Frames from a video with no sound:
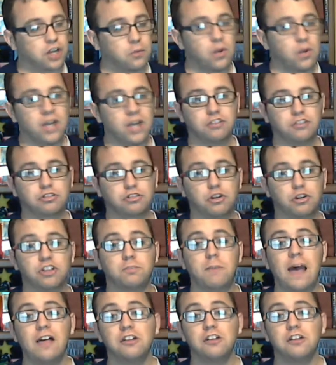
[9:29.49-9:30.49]
good one is Chris
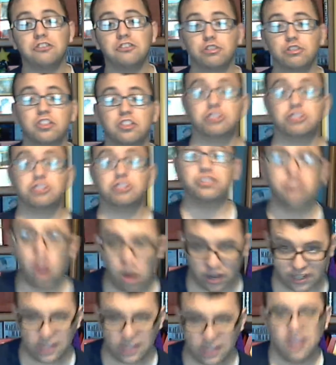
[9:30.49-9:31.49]
Ballinger's The
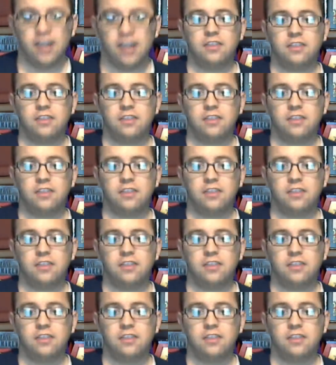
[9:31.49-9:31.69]
Shark.